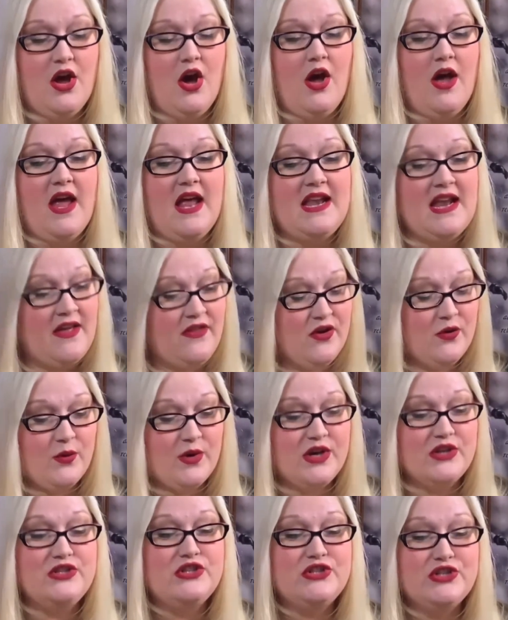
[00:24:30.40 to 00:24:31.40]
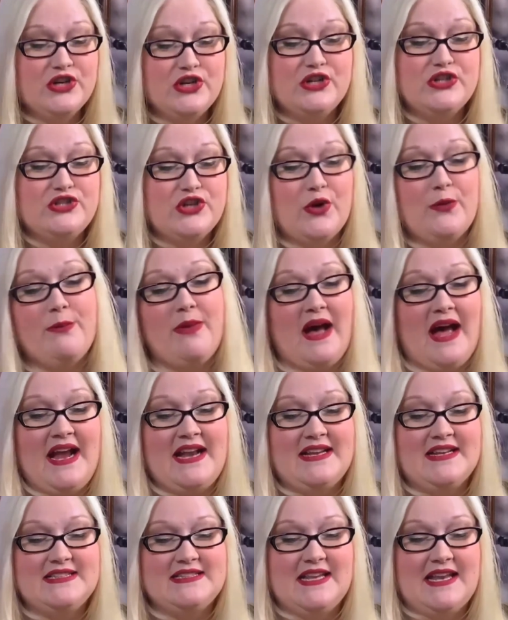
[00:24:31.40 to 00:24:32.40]
In other words, sure, Joe
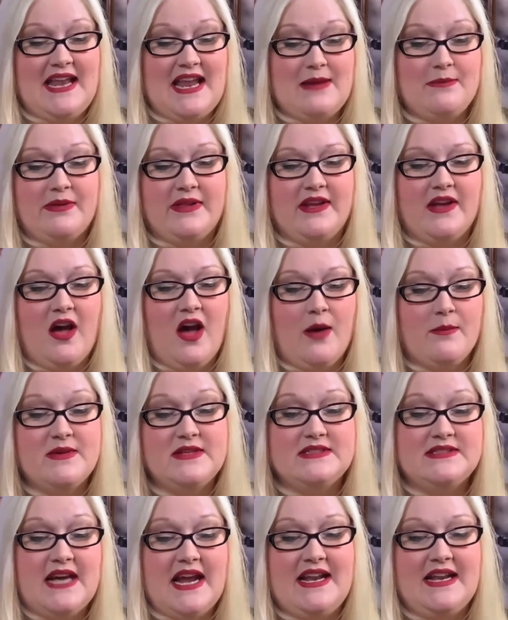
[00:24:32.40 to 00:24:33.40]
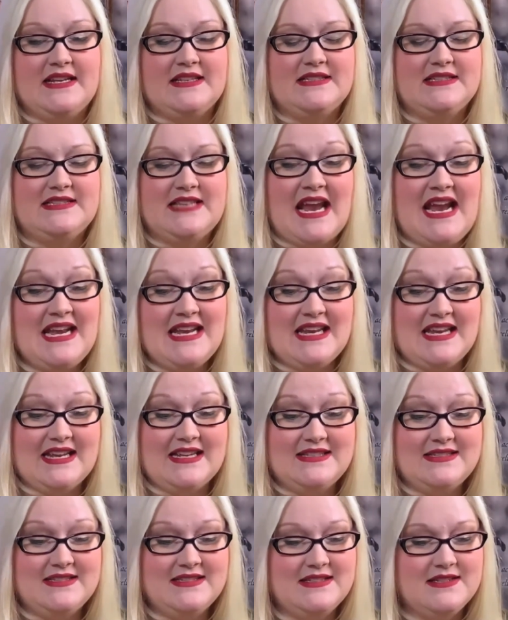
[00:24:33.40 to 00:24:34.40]
Biden is enabling homicidic
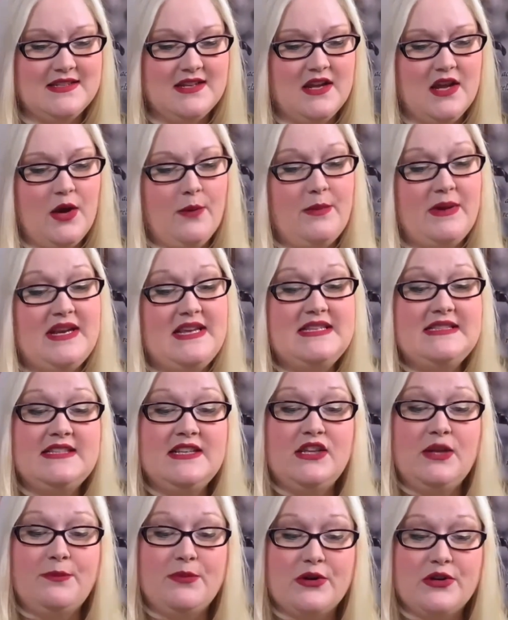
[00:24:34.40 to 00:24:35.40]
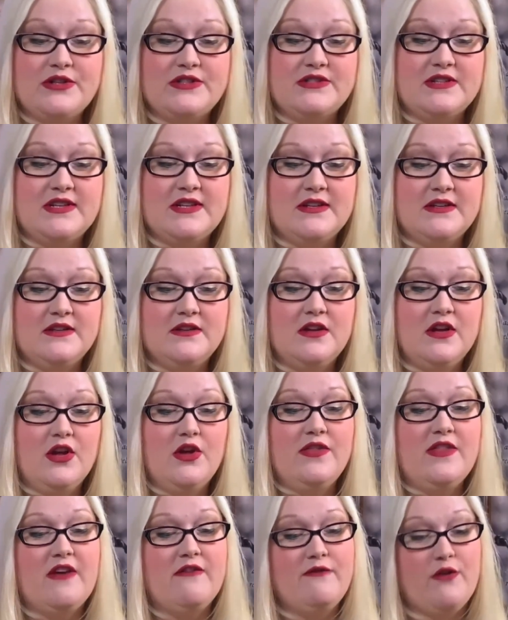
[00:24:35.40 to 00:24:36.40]
Satanist, but he's still a person
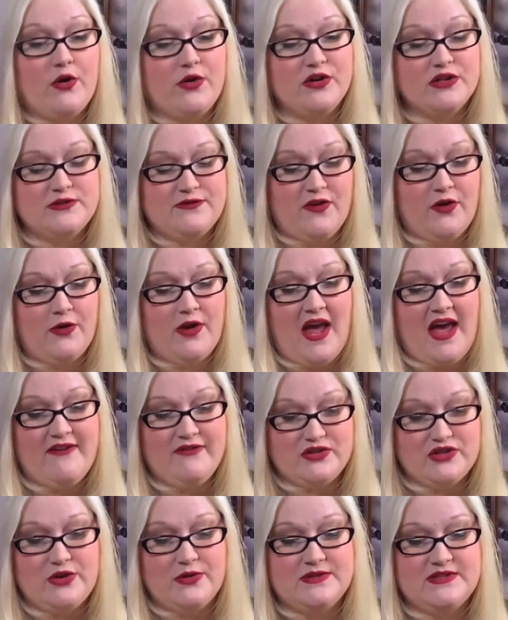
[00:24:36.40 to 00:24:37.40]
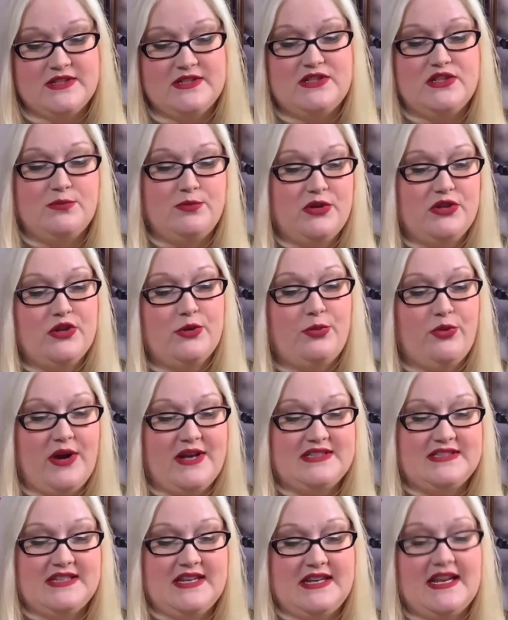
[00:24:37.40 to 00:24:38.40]
that voters have chosen to be their
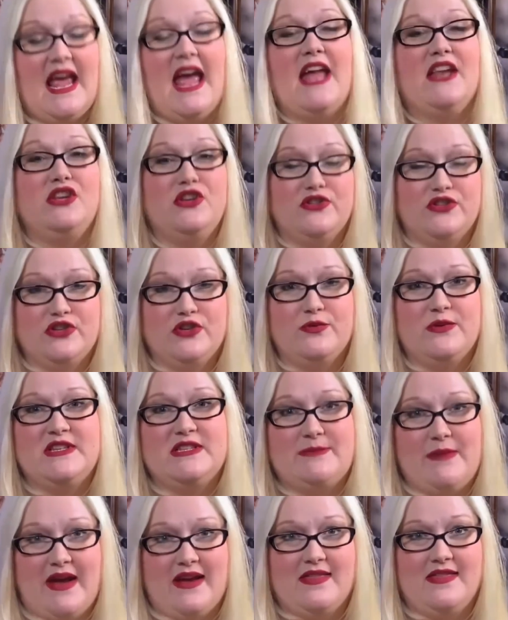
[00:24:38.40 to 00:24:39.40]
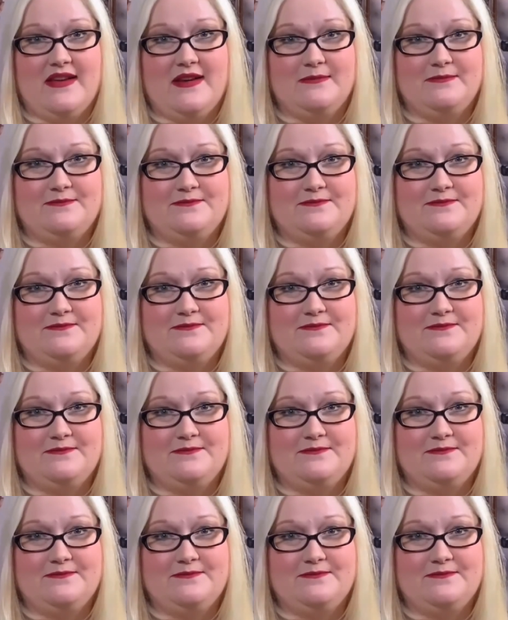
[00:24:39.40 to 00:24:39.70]
president, and you should respect them.